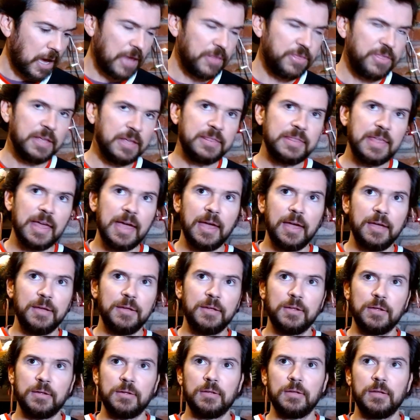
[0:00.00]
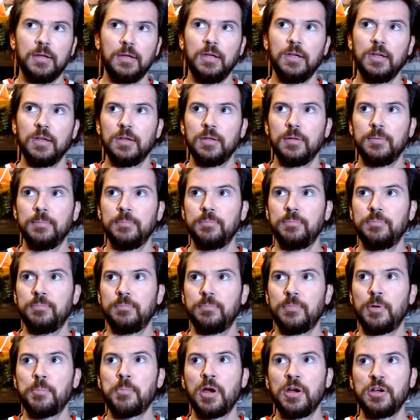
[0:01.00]
I think that
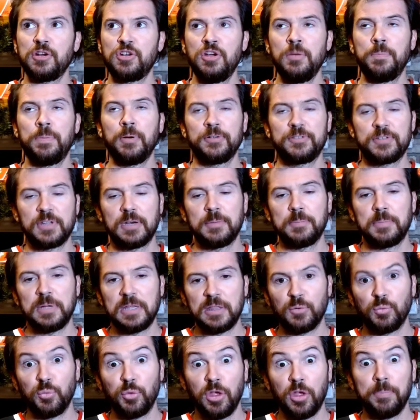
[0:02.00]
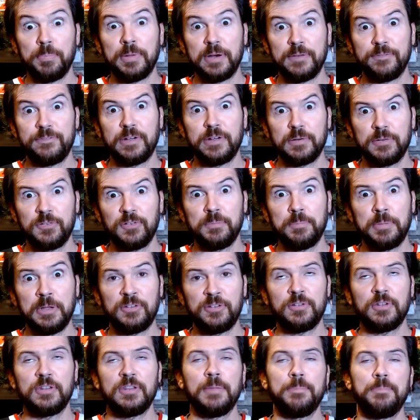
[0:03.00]
Amari Cooper is going to be the real
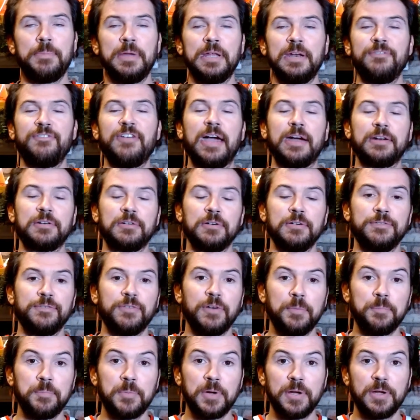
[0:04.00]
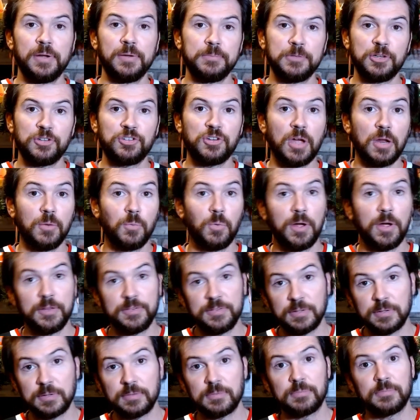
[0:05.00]
benefactor from Deshaun
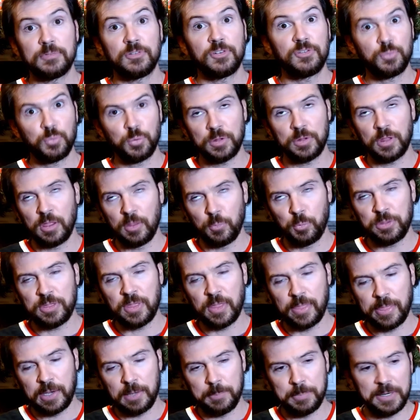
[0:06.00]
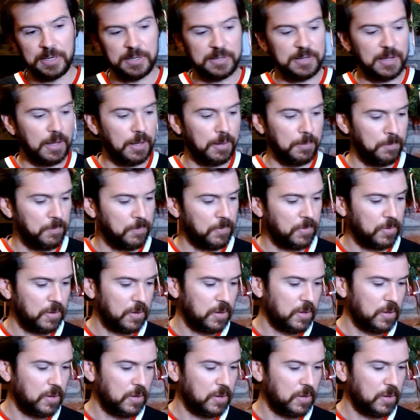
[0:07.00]
Watson, just with a little bit of time.